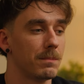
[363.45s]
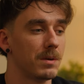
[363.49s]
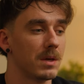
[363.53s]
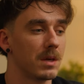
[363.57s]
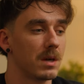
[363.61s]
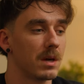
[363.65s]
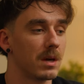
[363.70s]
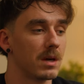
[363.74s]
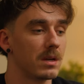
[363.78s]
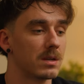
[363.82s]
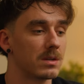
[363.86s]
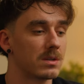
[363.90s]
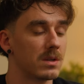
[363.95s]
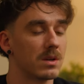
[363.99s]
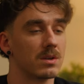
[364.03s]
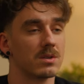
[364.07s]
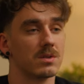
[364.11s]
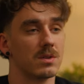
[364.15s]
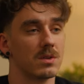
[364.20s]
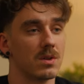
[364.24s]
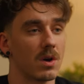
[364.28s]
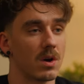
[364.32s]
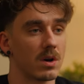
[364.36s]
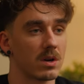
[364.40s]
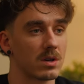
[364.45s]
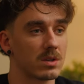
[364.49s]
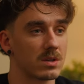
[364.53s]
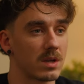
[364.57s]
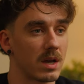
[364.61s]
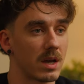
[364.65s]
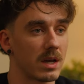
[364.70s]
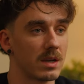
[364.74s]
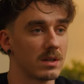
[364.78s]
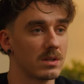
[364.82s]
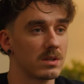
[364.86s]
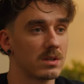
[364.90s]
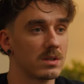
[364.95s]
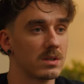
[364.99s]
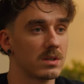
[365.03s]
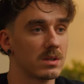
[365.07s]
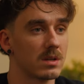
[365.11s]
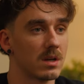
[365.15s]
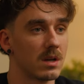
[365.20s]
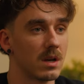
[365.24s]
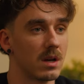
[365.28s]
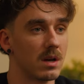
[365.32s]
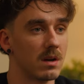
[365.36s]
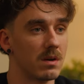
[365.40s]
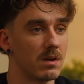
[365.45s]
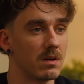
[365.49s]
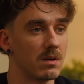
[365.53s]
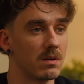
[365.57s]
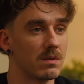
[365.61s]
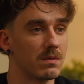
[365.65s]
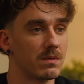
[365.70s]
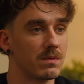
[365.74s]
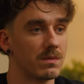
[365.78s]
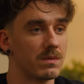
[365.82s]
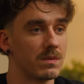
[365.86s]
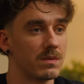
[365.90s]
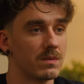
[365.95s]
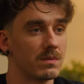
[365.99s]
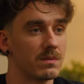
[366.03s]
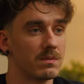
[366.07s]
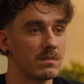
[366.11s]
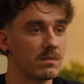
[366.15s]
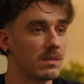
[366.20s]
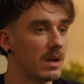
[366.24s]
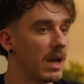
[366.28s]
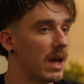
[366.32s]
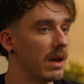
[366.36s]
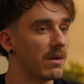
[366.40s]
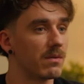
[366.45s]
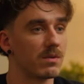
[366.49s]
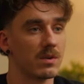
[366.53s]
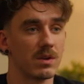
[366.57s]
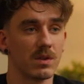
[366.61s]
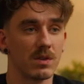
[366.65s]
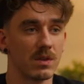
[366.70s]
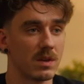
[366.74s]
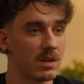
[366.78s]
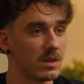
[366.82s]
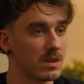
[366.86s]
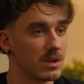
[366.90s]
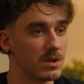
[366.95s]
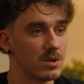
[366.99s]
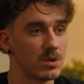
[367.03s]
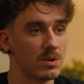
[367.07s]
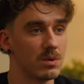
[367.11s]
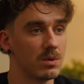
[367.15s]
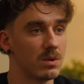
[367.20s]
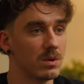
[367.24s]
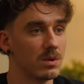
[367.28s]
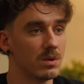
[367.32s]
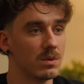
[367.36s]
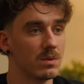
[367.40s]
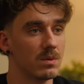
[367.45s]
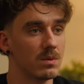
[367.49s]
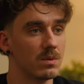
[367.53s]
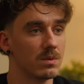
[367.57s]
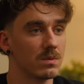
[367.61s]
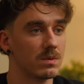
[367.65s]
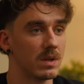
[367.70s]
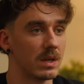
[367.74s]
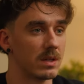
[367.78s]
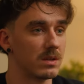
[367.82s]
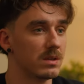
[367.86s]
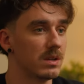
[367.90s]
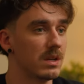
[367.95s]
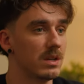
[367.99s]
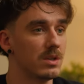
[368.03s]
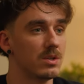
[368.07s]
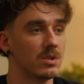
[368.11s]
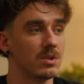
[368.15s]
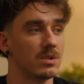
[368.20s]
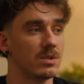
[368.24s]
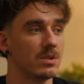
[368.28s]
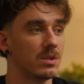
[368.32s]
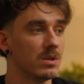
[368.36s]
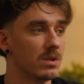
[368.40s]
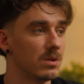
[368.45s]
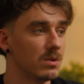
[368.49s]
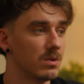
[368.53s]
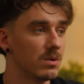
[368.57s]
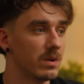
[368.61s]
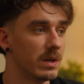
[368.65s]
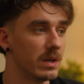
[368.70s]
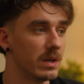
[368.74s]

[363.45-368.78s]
because there's the dark sides of everything that you do that teaches you